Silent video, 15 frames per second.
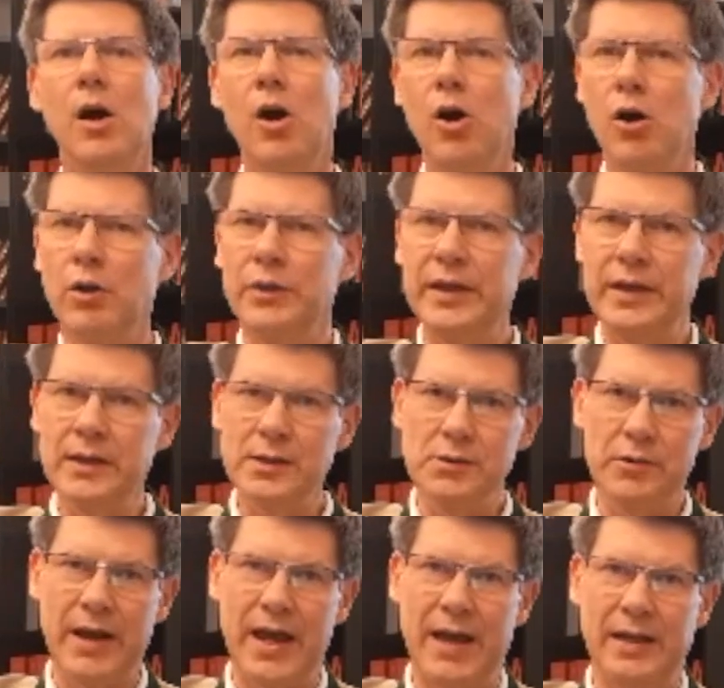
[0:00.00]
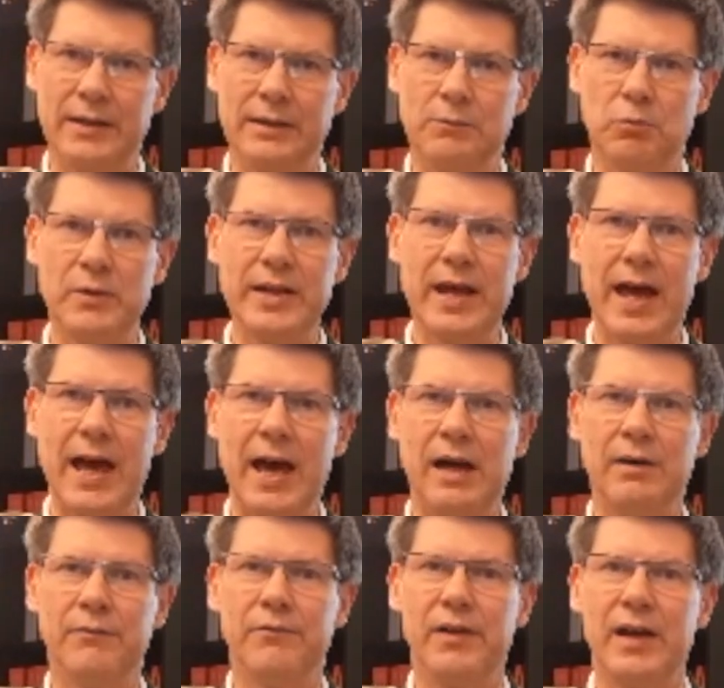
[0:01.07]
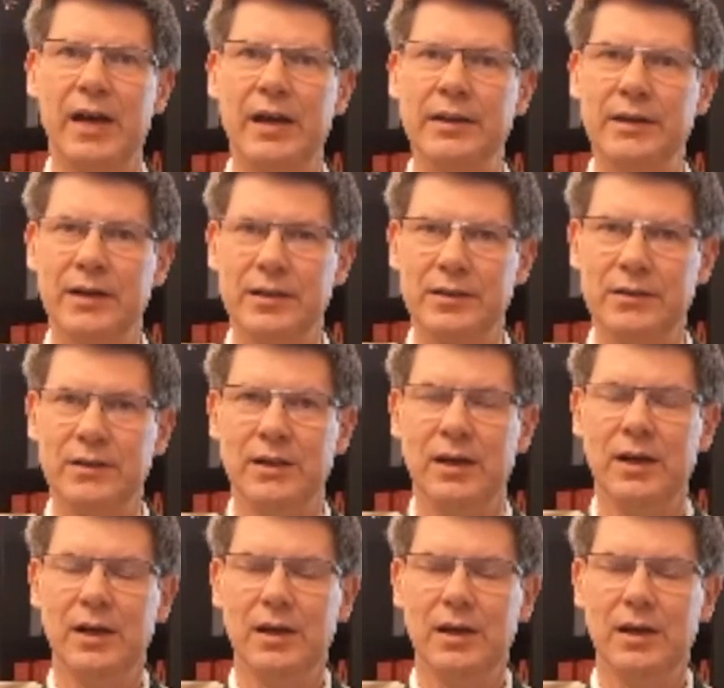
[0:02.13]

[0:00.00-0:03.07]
On the other hand, we have another